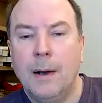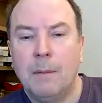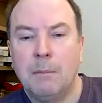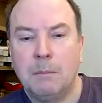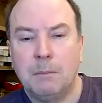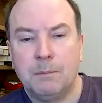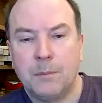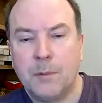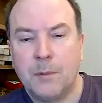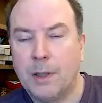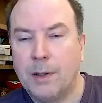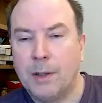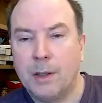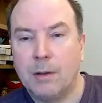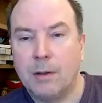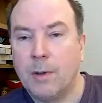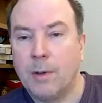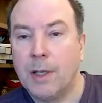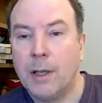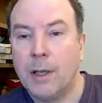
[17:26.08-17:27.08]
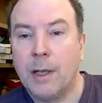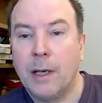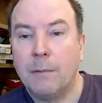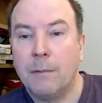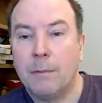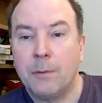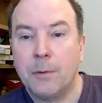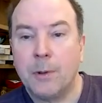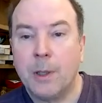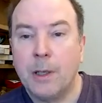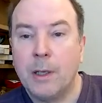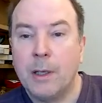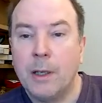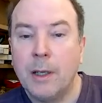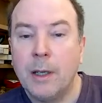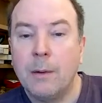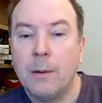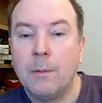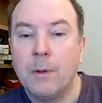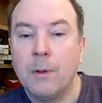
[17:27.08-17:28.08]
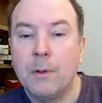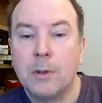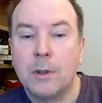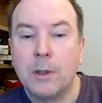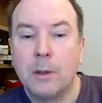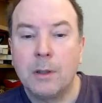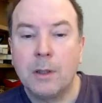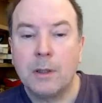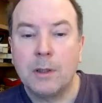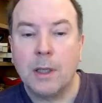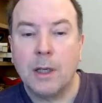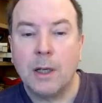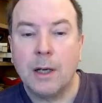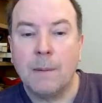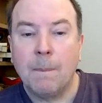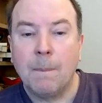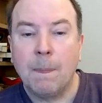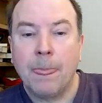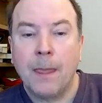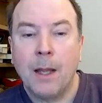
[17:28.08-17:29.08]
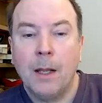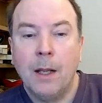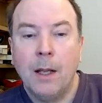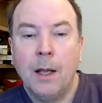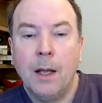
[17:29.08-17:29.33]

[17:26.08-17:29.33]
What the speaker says: And you can read it there for free if you so desire.